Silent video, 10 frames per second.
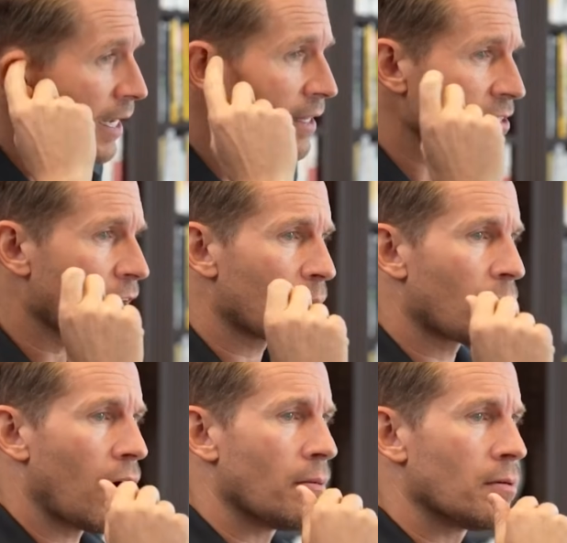Yeah, that's not a
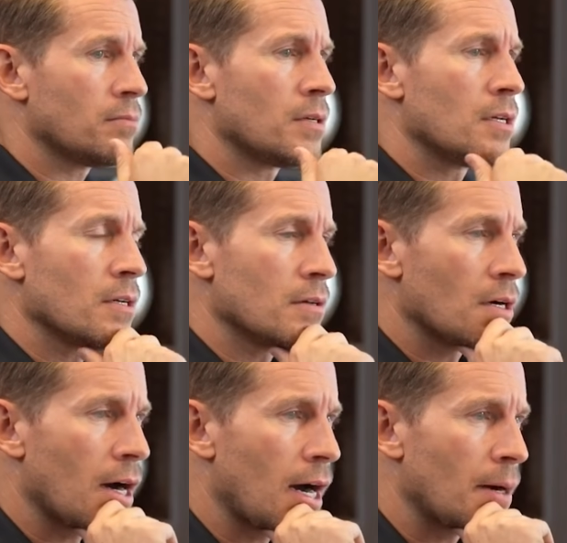problem.
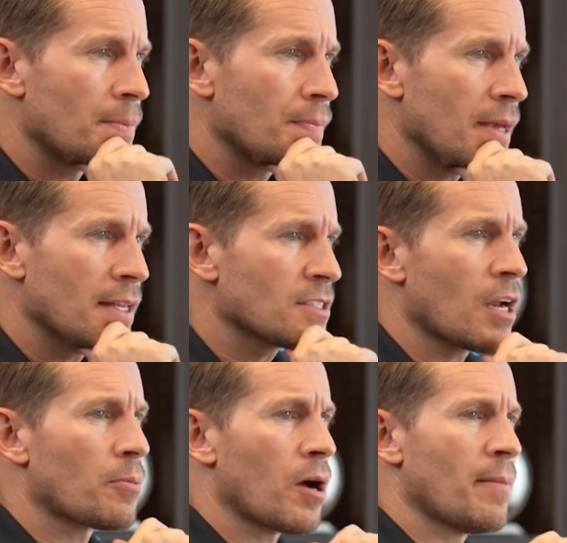Um, yeah, that's
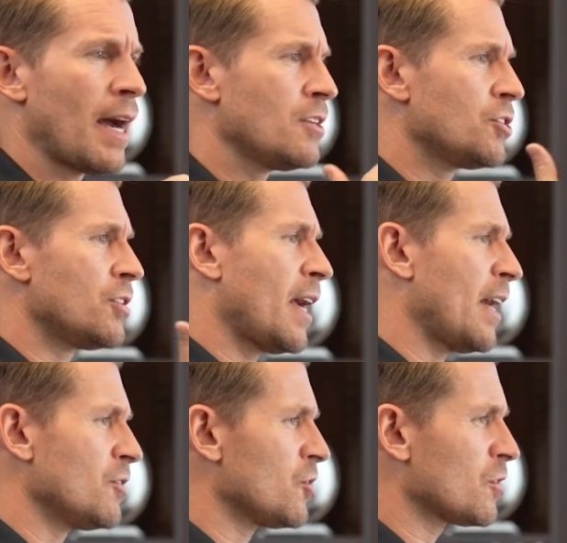not a problem. How does your
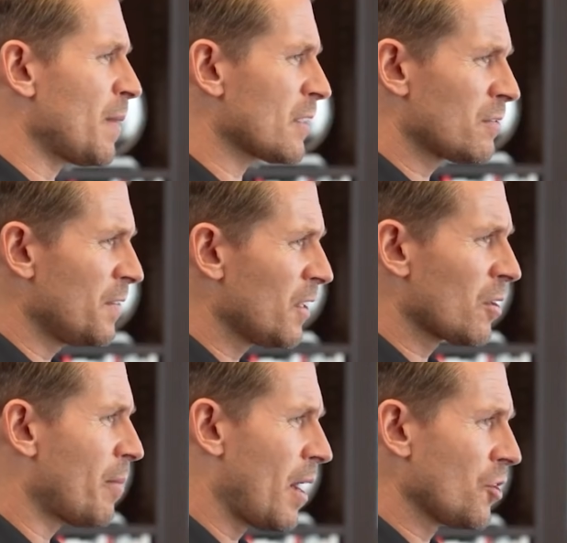how does your spouse
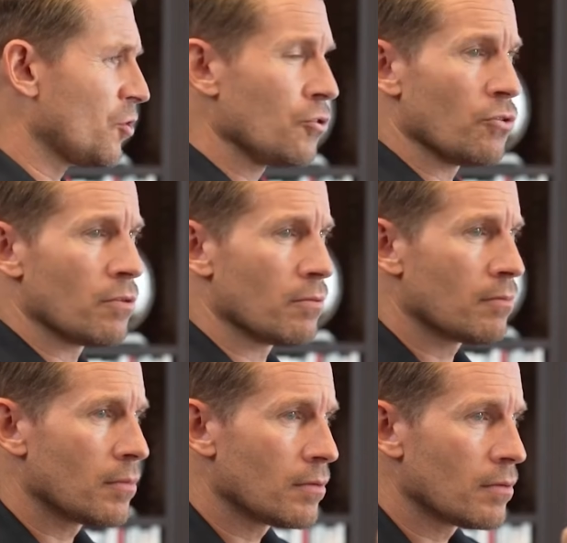feel about you
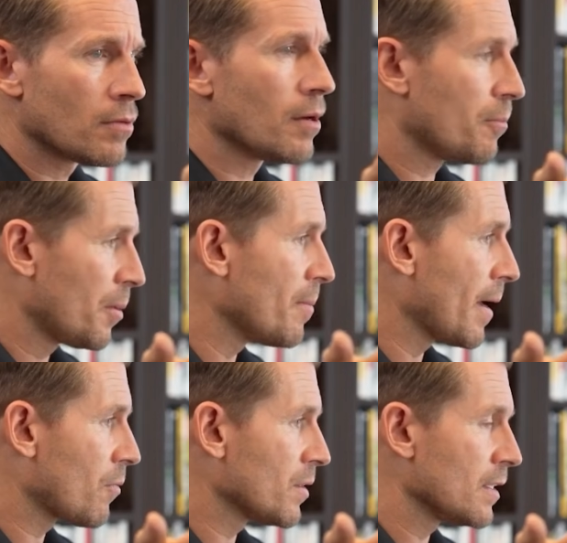pre
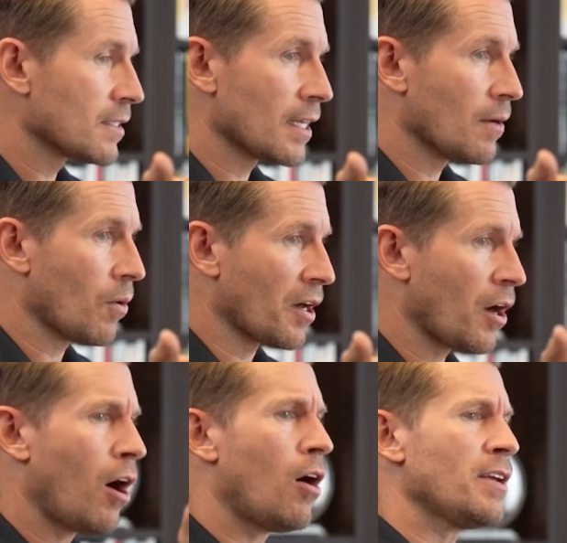back what they said they wanted.
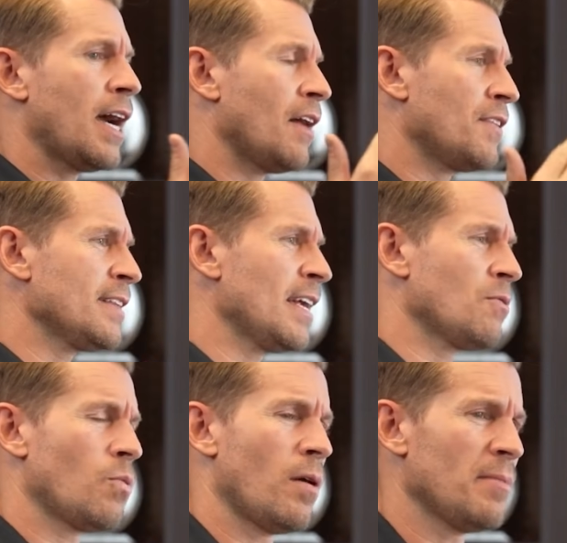Oh yeah, I think
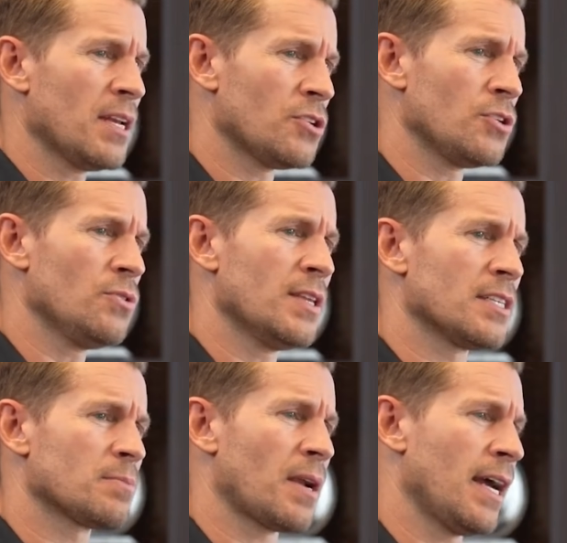they'd want me to do
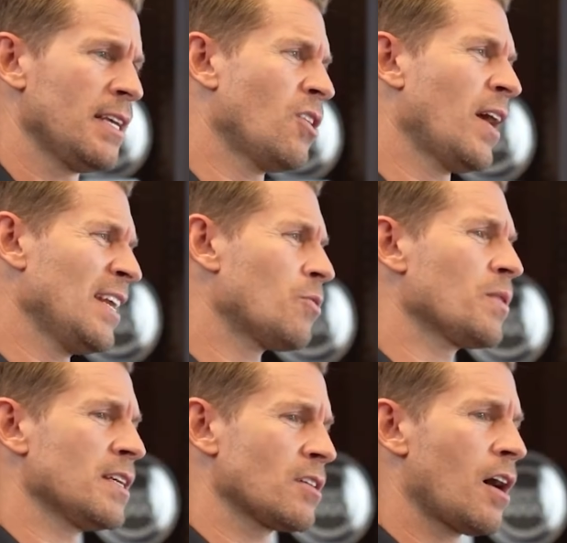this, but I, you know, I need to
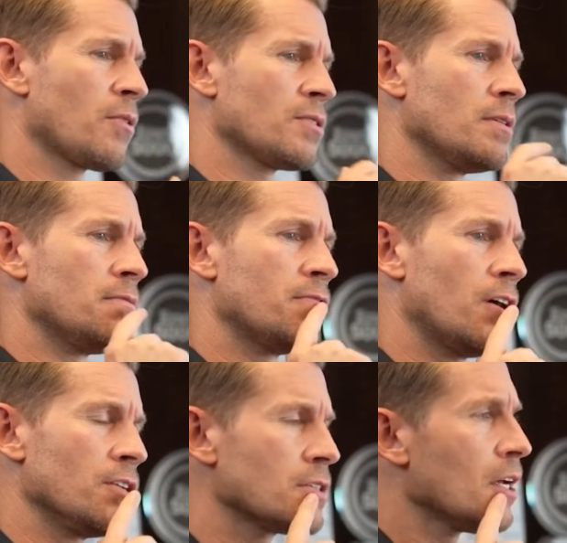really talk with them
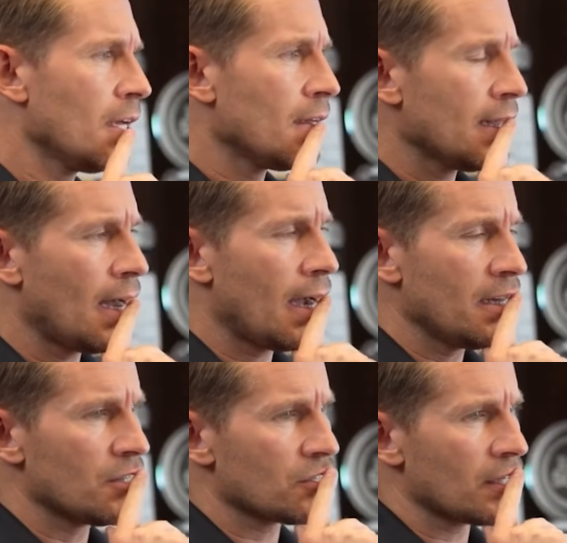first. Yeah, I
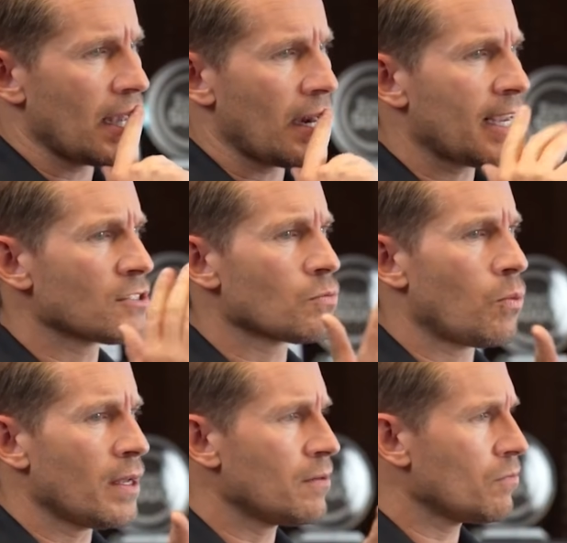understand. I guess
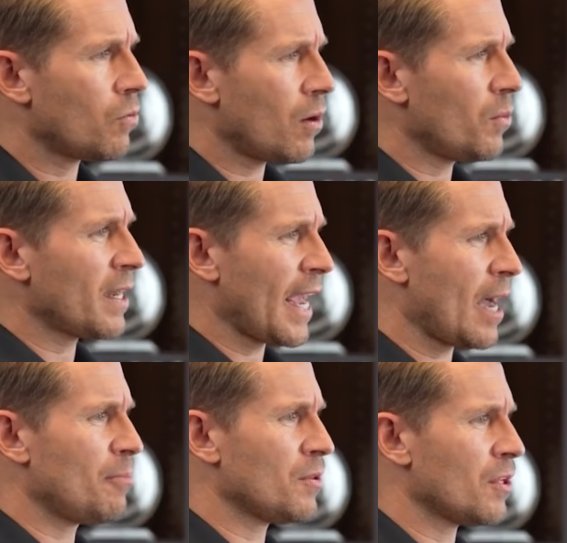what what would
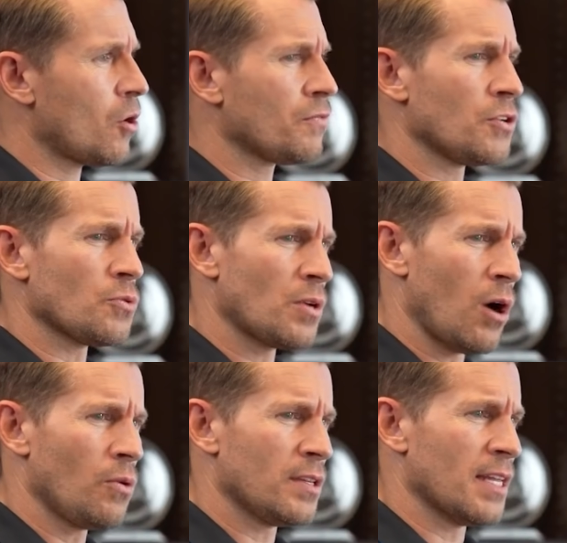happen though if you
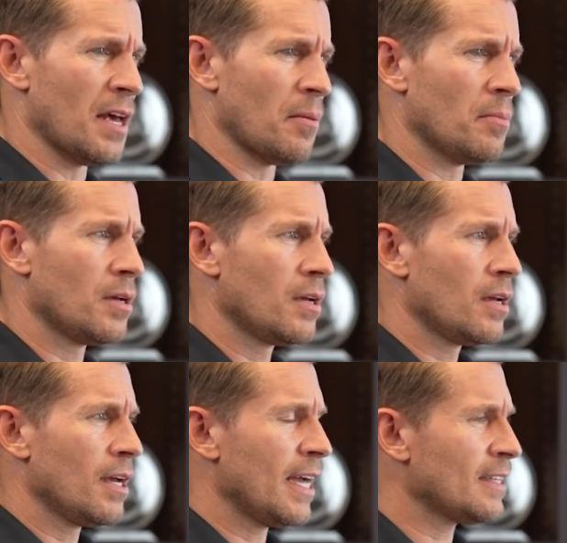go to them
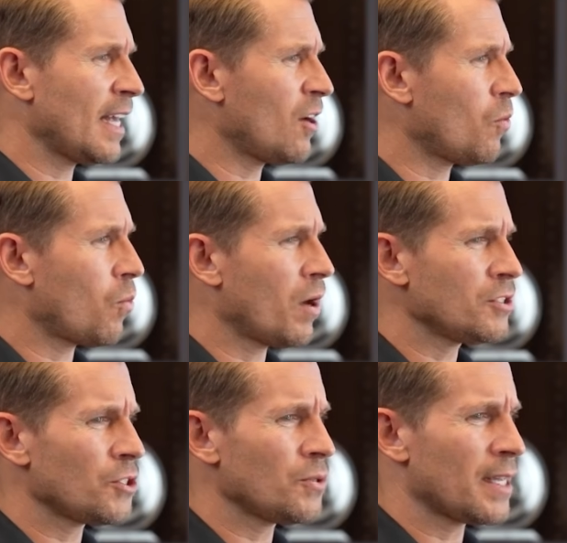and they don't
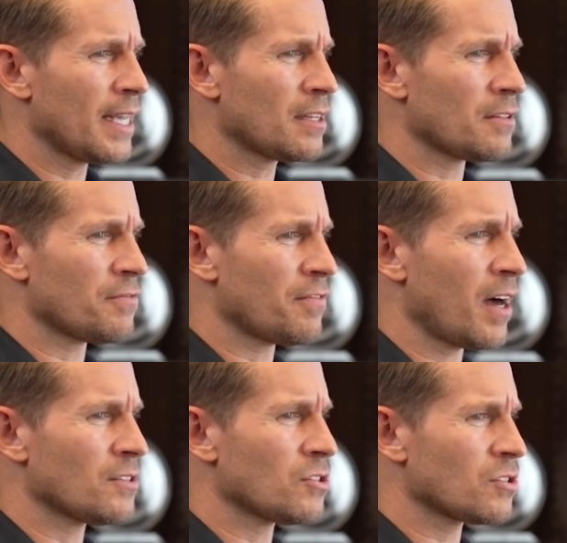want you to get the
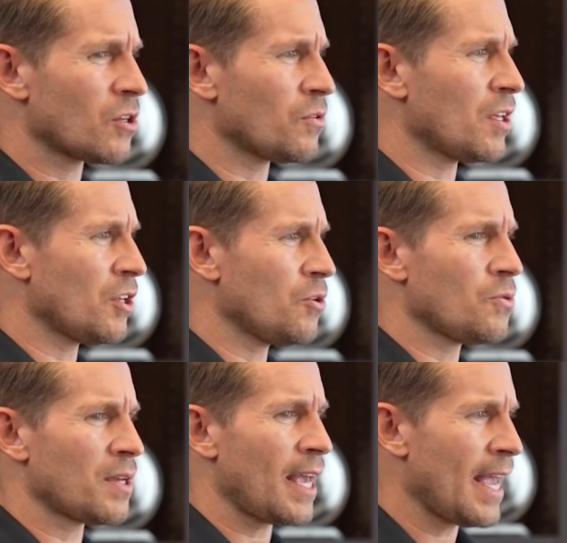funds so that
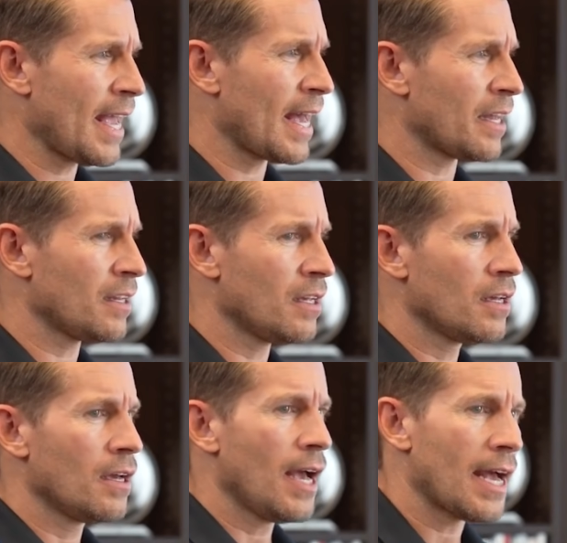you can,
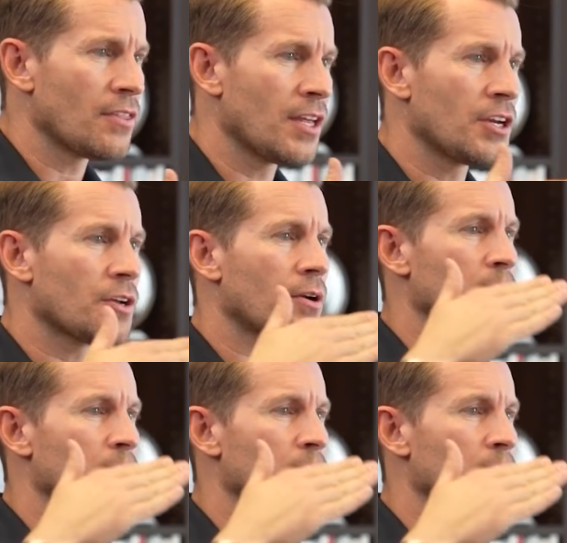and then you're going to